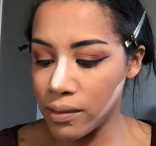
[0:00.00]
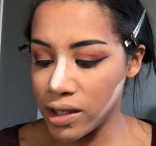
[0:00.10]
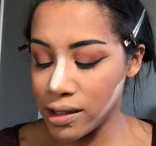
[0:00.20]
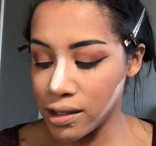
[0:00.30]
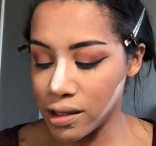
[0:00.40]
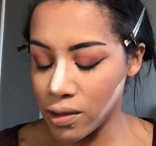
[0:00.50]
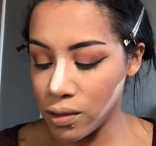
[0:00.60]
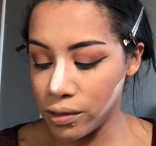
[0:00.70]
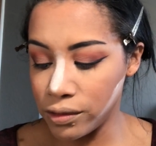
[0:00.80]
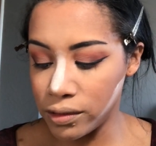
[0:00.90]
This is an
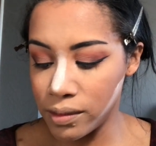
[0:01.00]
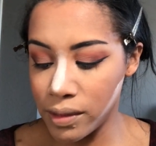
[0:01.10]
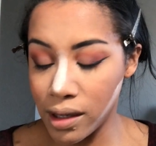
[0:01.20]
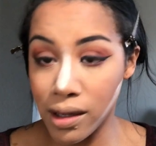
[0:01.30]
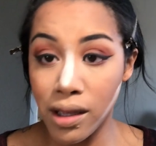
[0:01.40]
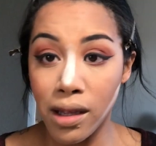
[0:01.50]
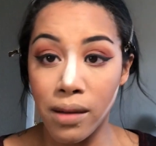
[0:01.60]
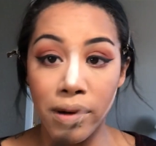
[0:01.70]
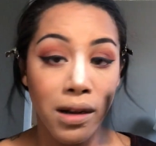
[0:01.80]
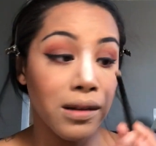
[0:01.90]
old Mary Kay
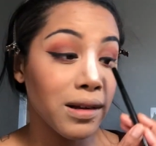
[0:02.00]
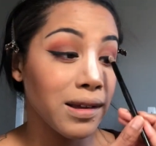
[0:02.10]
brush.